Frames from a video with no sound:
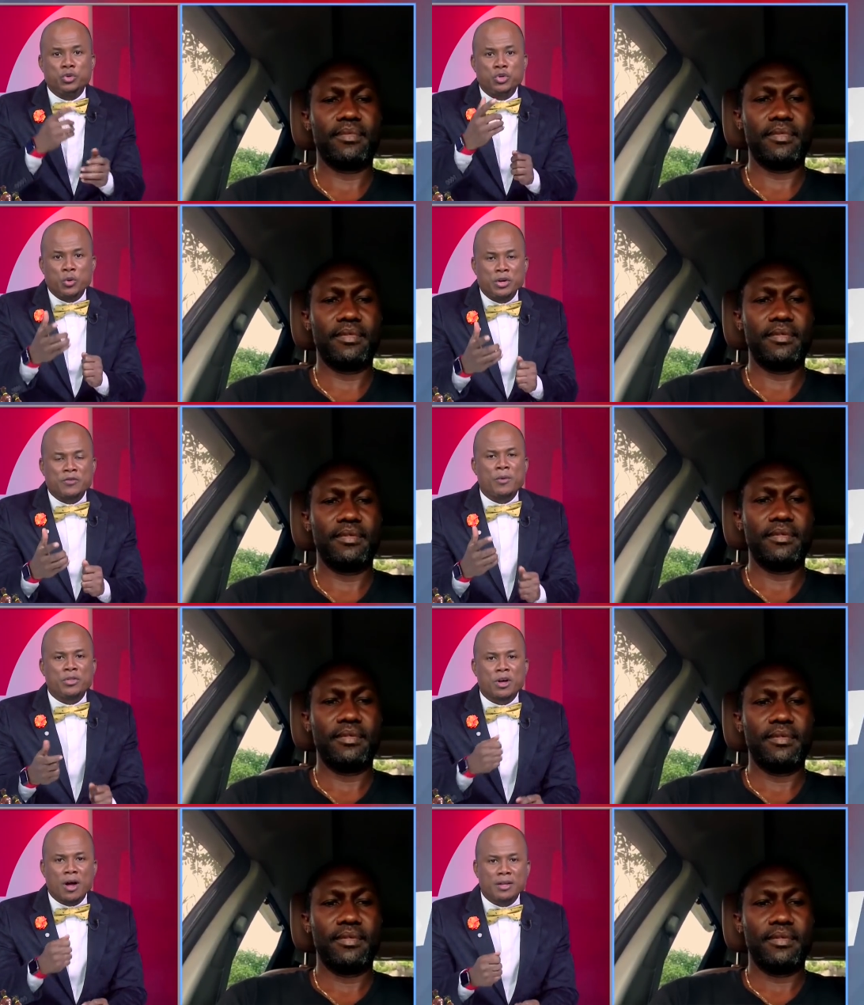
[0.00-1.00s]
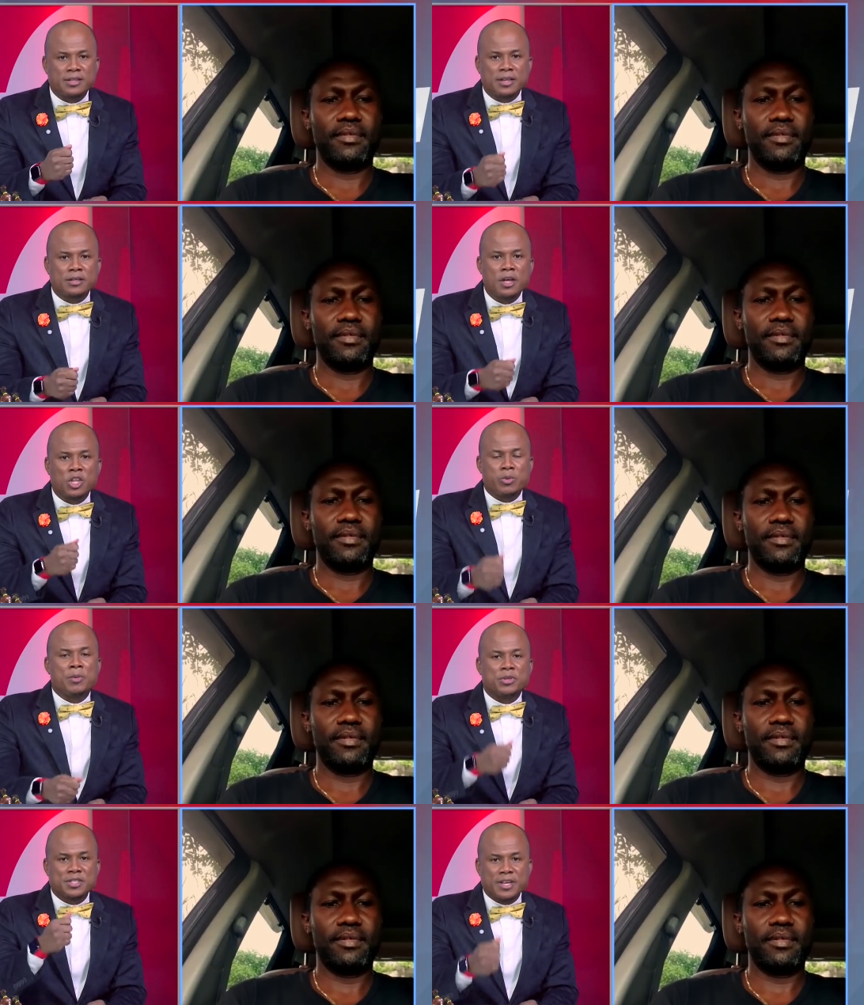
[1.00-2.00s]
Speaker 1: you know enough about the content to be able to
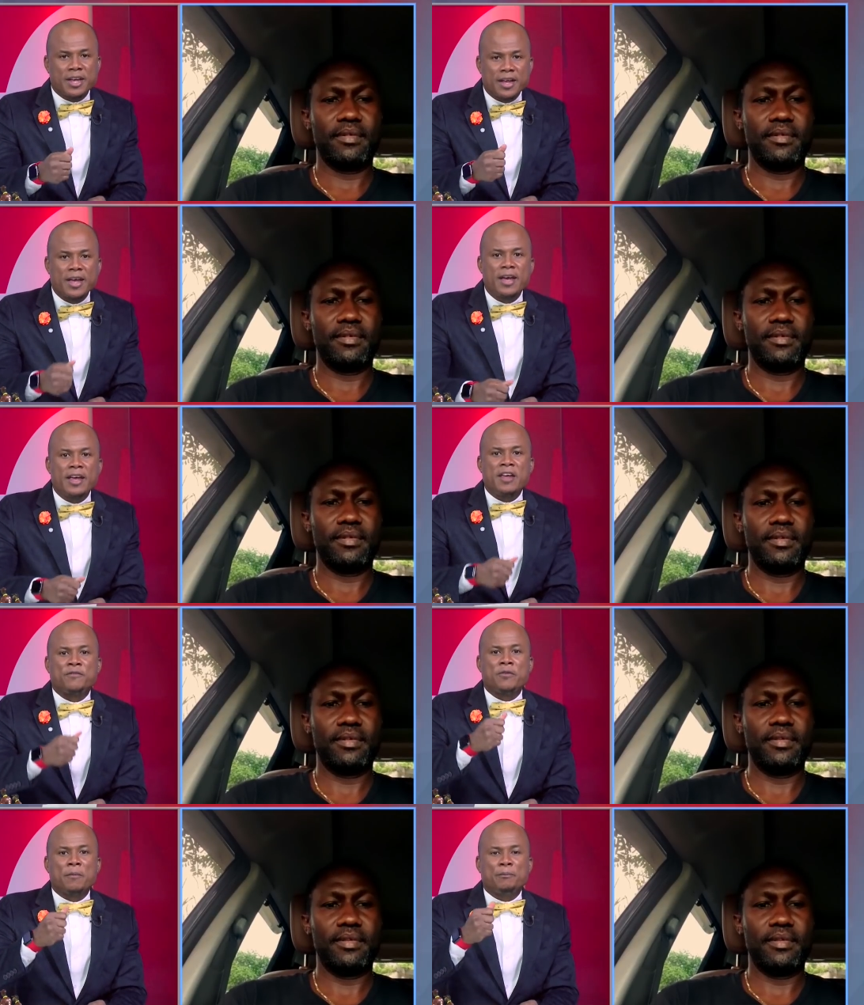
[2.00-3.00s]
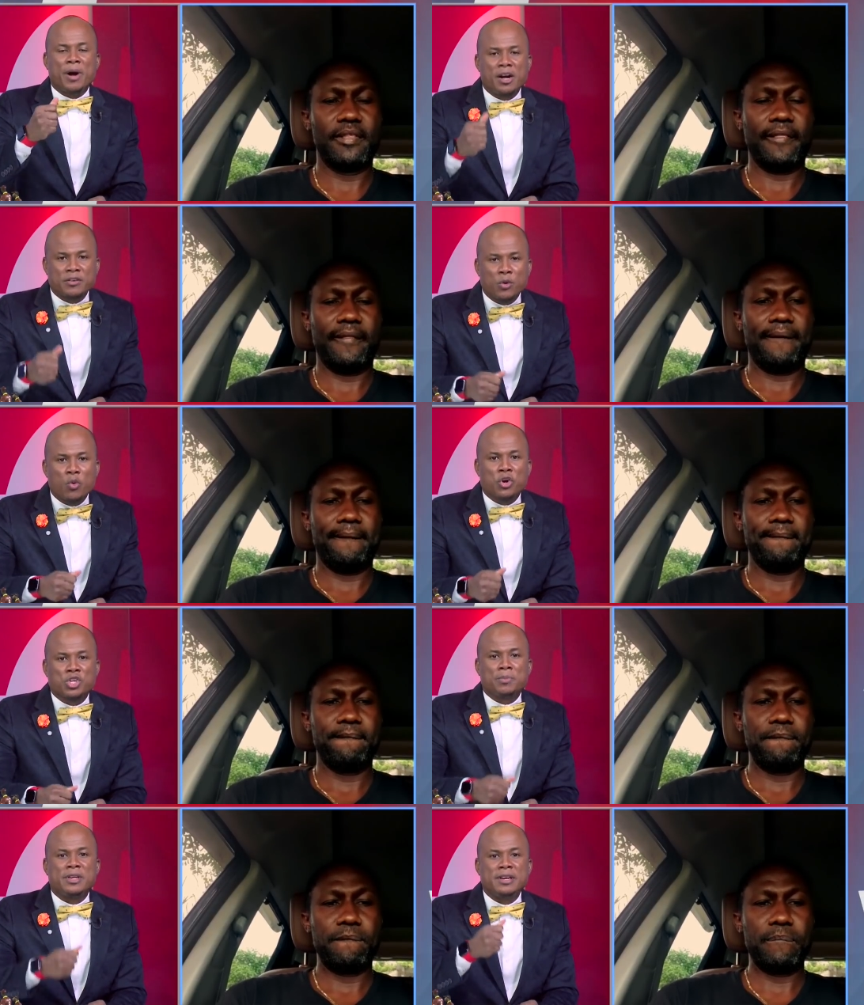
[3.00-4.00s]
say if part of the workshop
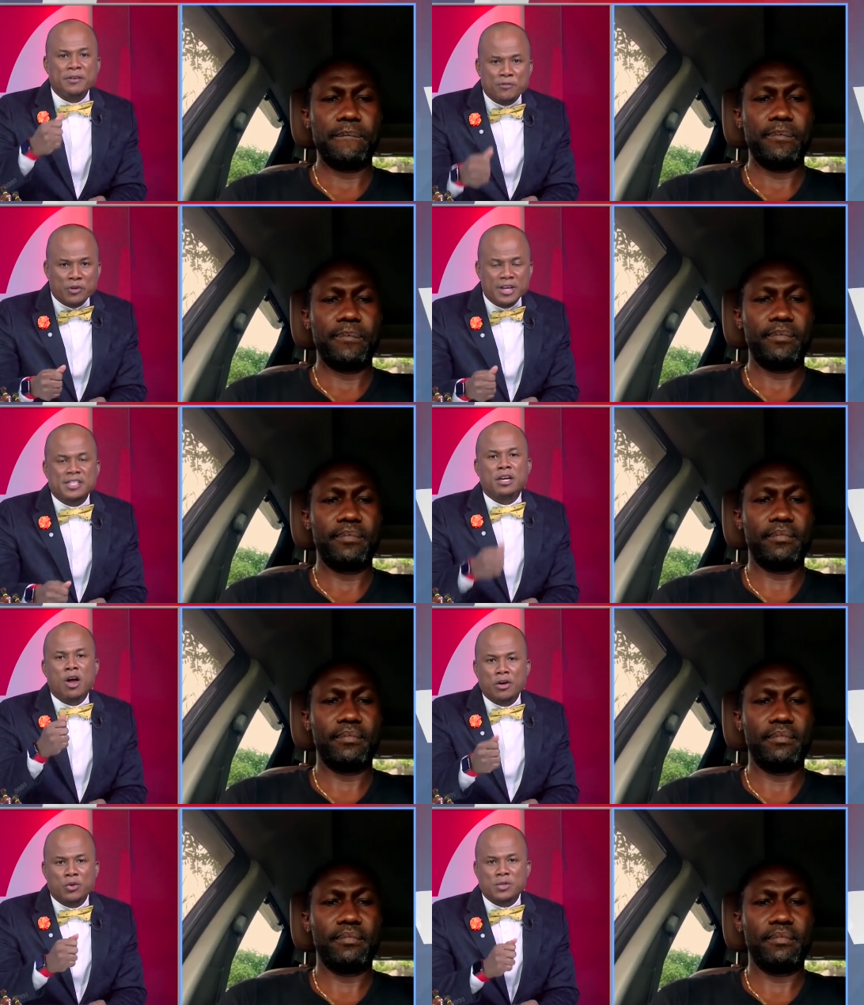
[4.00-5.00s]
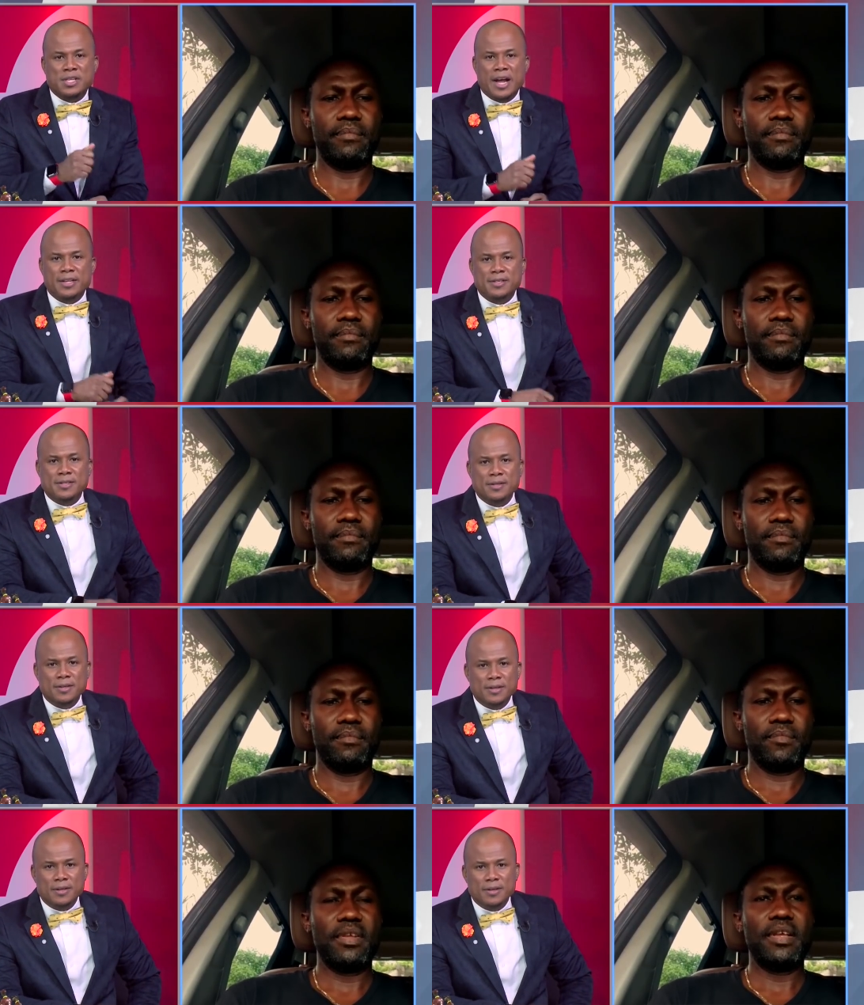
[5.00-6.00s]
delivery is along those lines?
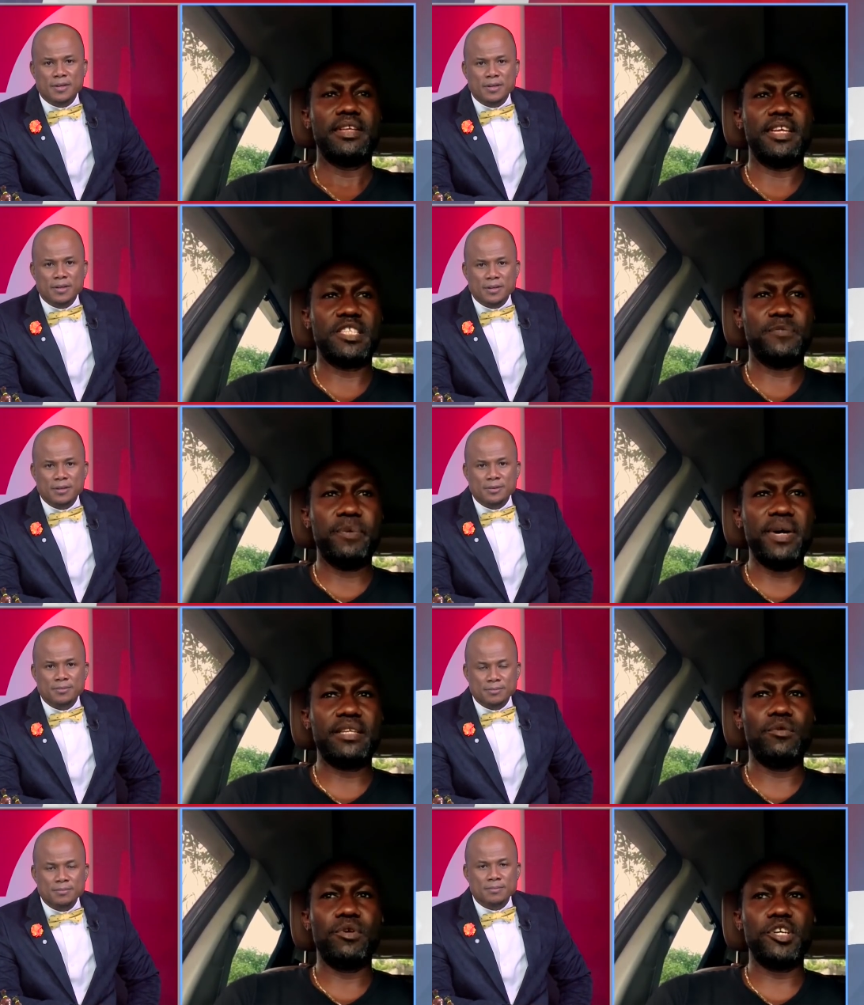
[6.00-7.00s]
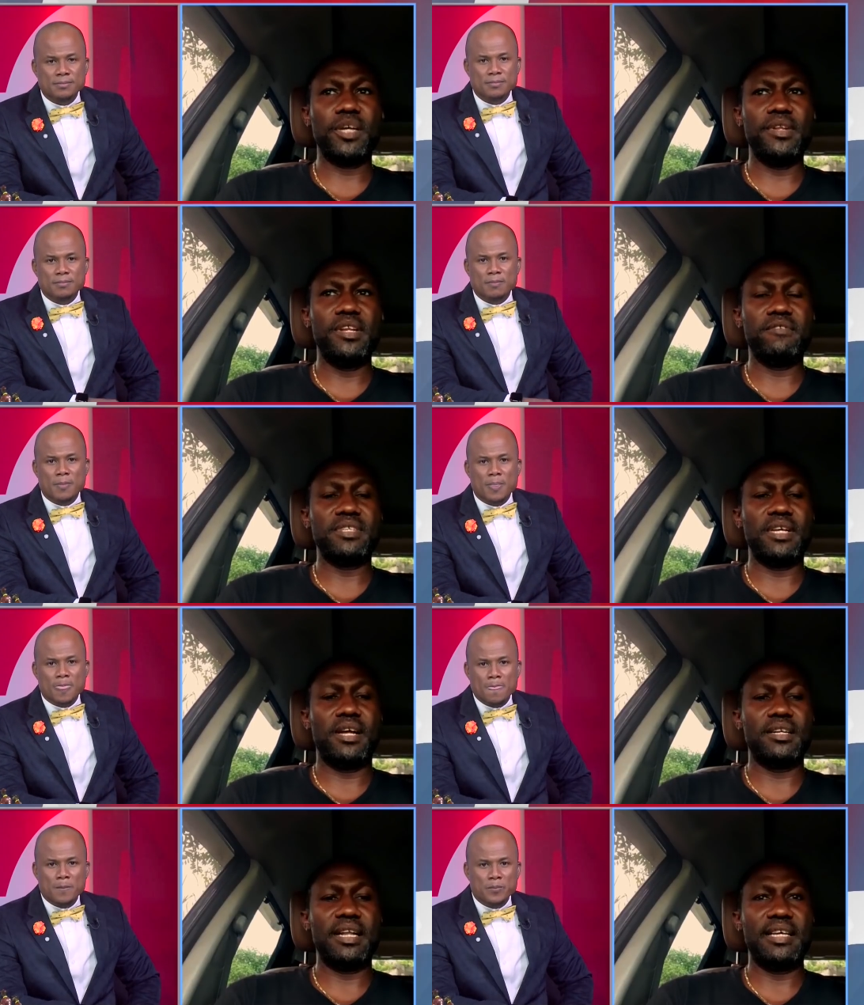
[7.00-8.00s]
Speaker 2: Yes, part of the workshop delivery is along the
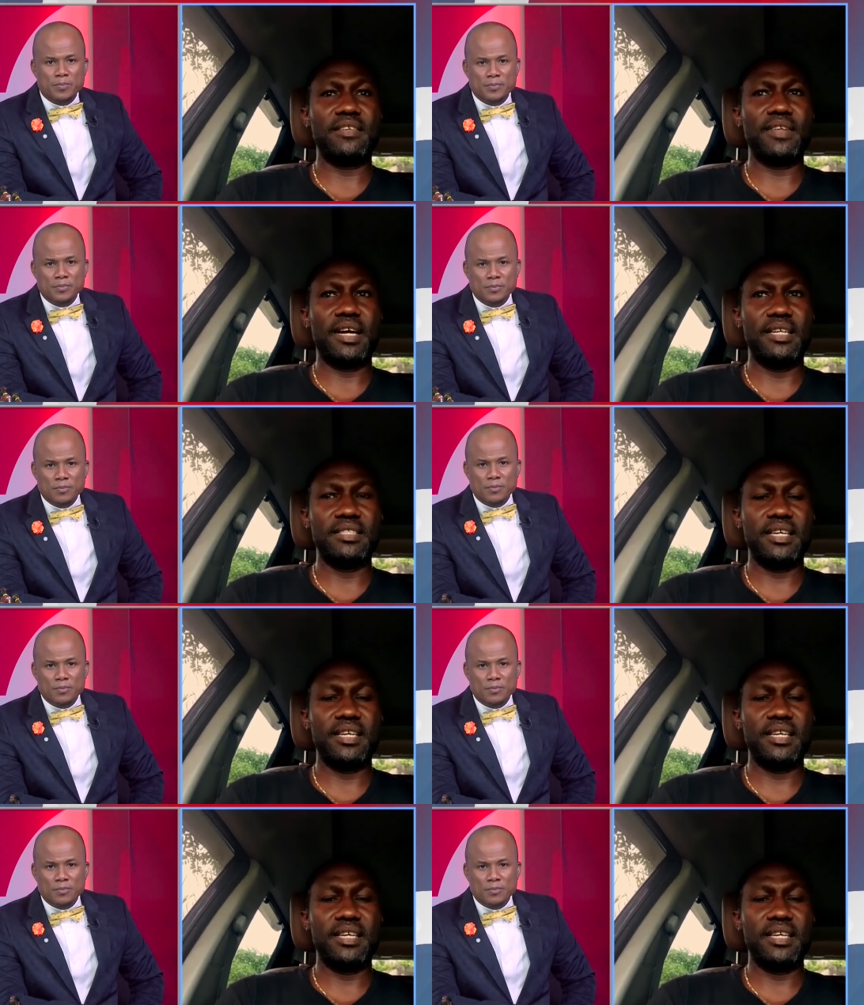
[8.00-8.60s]
lines of the content.